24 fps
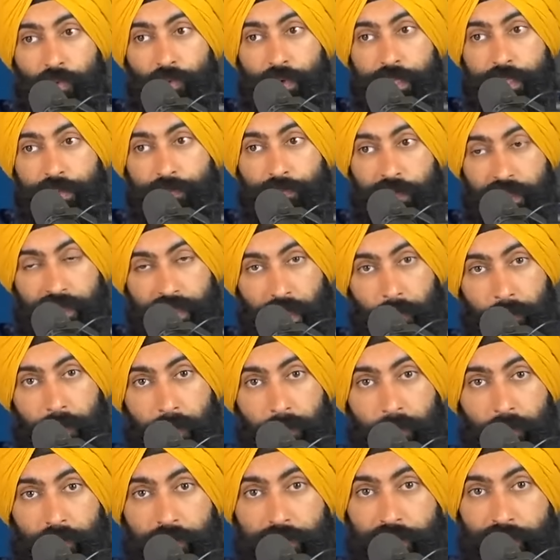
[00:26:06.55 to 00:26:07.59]
which for some
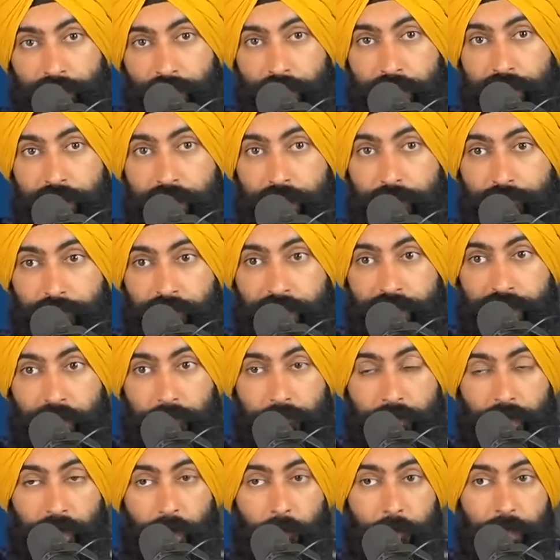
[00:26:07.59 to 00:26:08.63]
people was great, and for
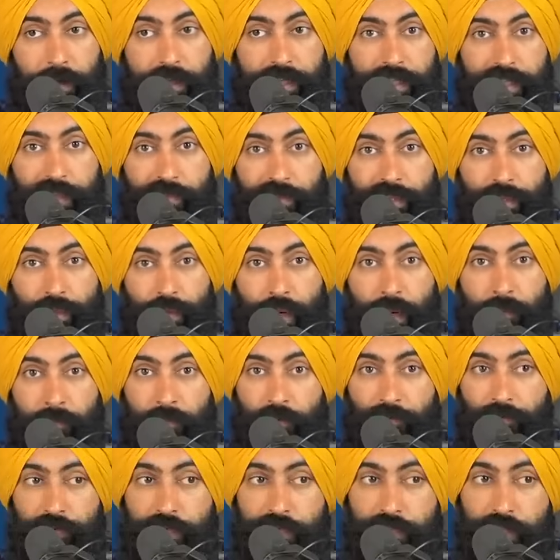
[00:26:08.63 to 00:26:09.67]
some companies it was great,
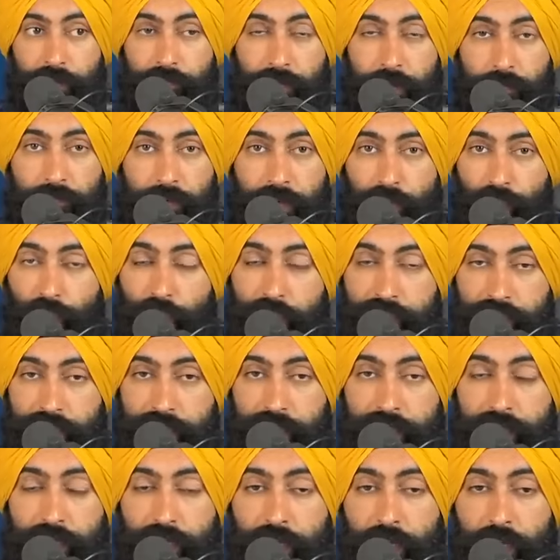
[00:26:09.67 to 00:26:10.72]
but for some people it
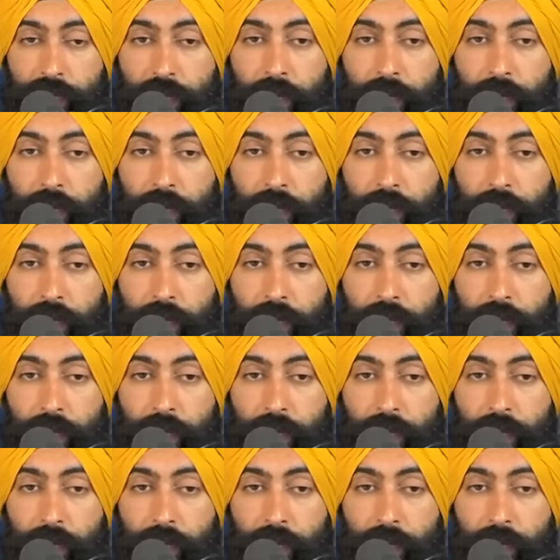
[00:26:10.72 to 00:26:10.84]
wasn't.